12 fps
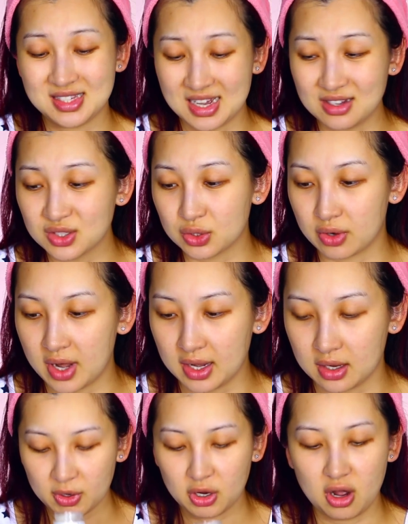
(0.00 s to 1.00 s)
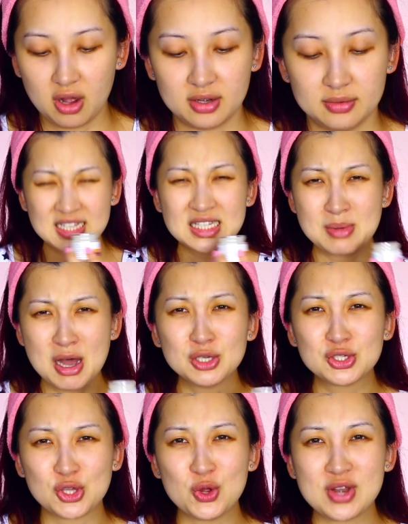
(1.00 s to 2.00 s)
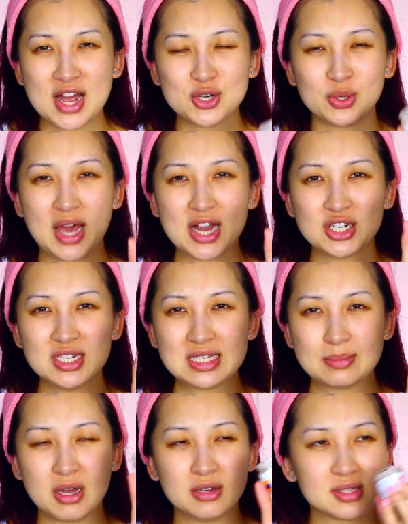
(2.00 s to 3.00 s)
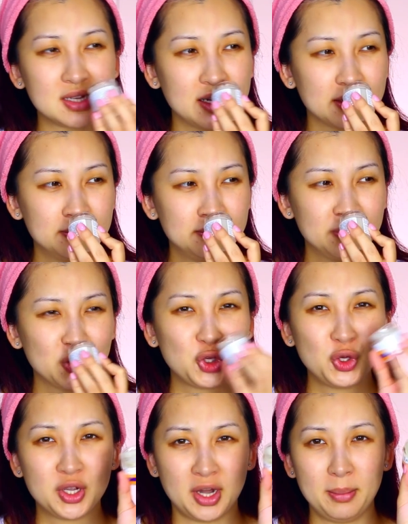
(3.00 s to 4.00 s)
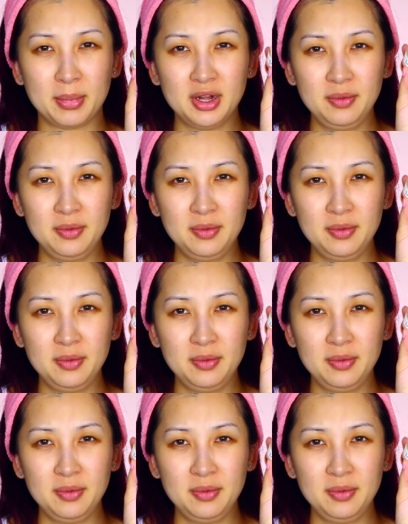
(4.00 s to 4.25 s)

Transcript: Sounds great. Oh my God, it smells so natural. It actually smells like cucumber.